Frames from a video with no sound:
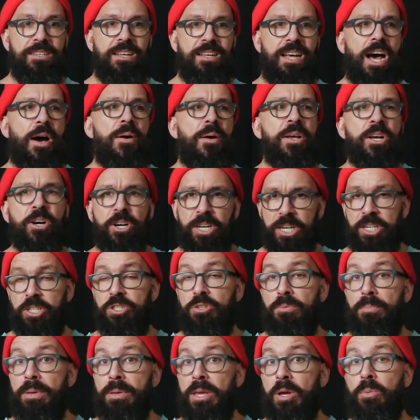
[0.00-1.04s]
how he got
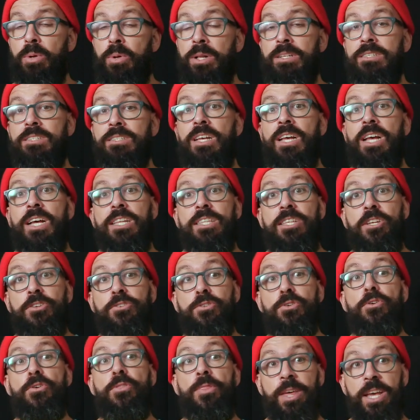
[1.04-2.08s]
into big wheels. The
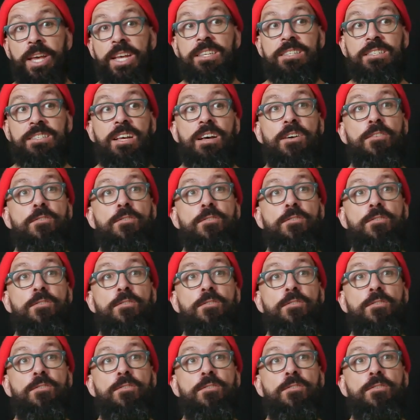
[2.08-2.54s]
truth is,